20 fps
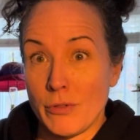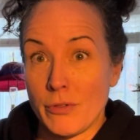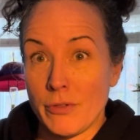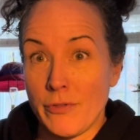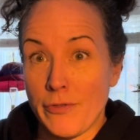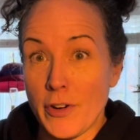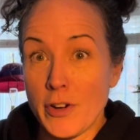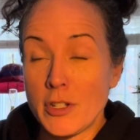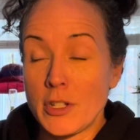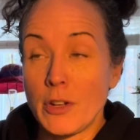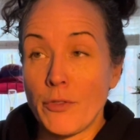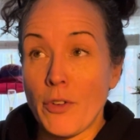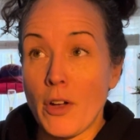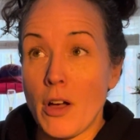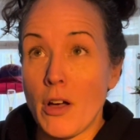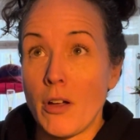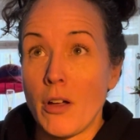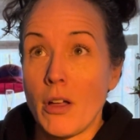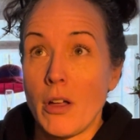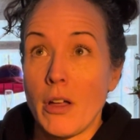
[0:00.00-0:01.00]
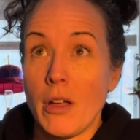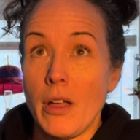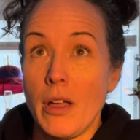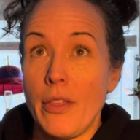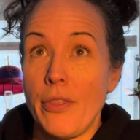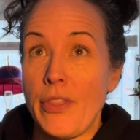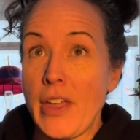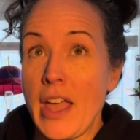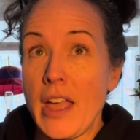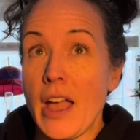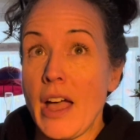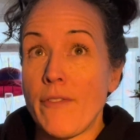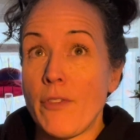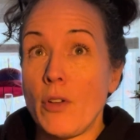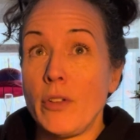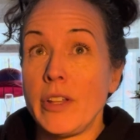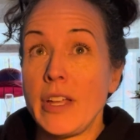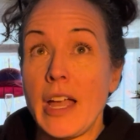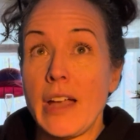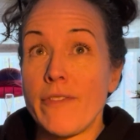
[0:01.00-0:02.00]
First of all, they have
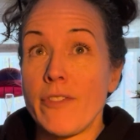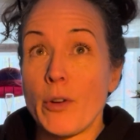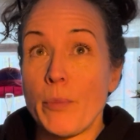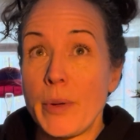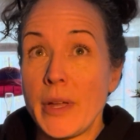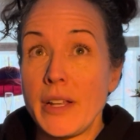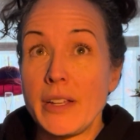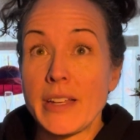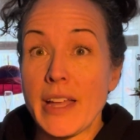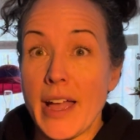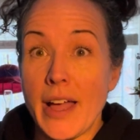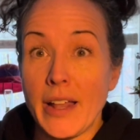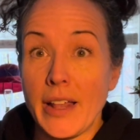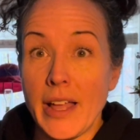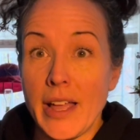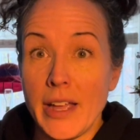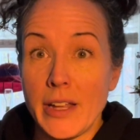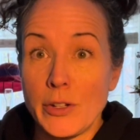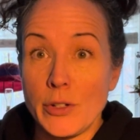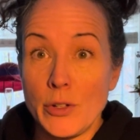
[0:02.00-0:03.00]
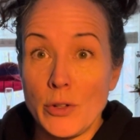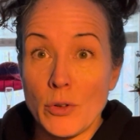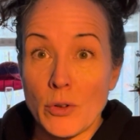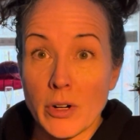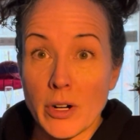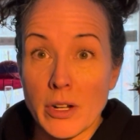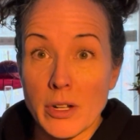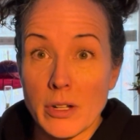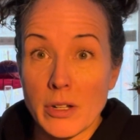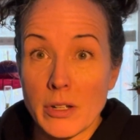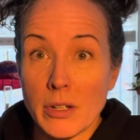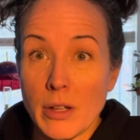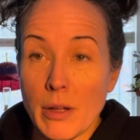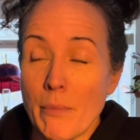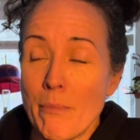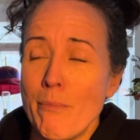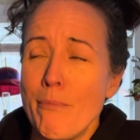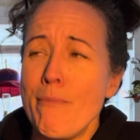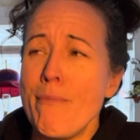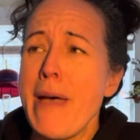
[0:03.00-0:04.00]
only ever been to LA and New York,
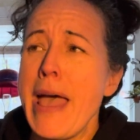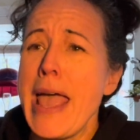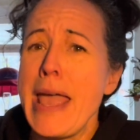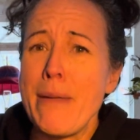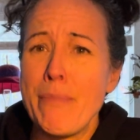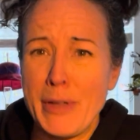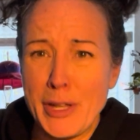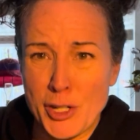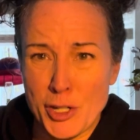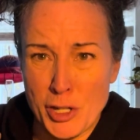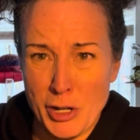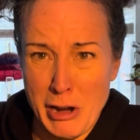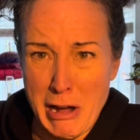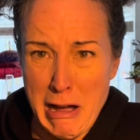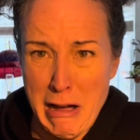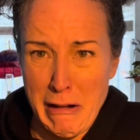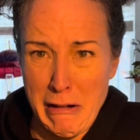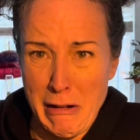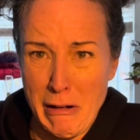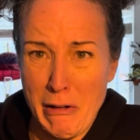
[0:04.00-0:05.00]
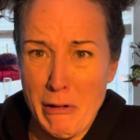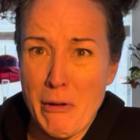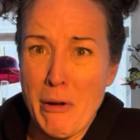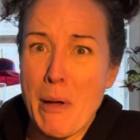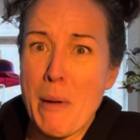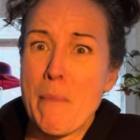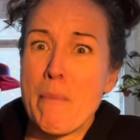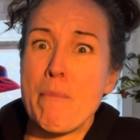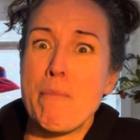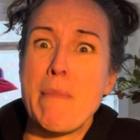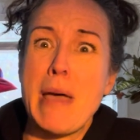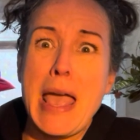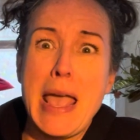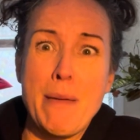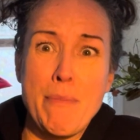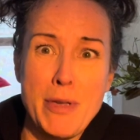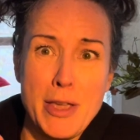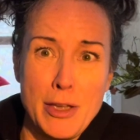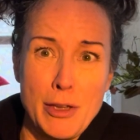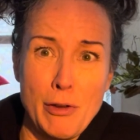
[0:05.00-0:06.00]
maybe Chicago,
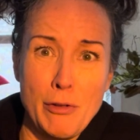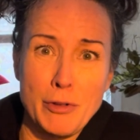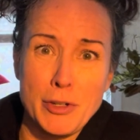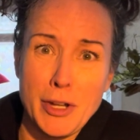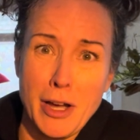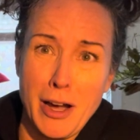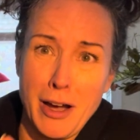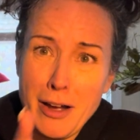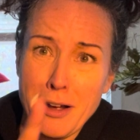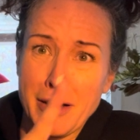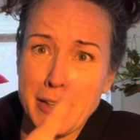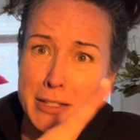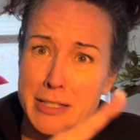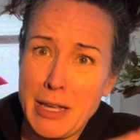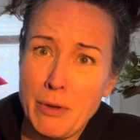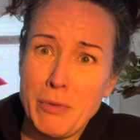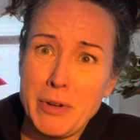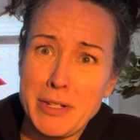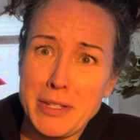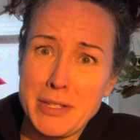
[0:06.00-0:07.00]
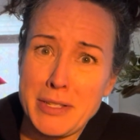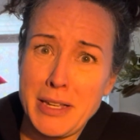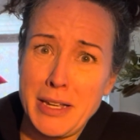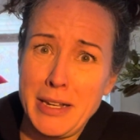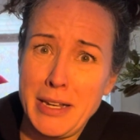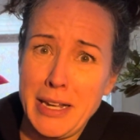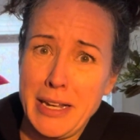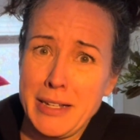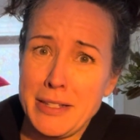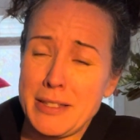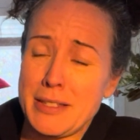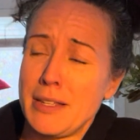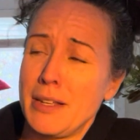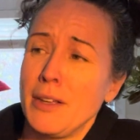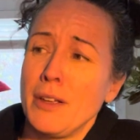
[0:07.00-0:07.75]
maybe Utah, because they went to Sundance.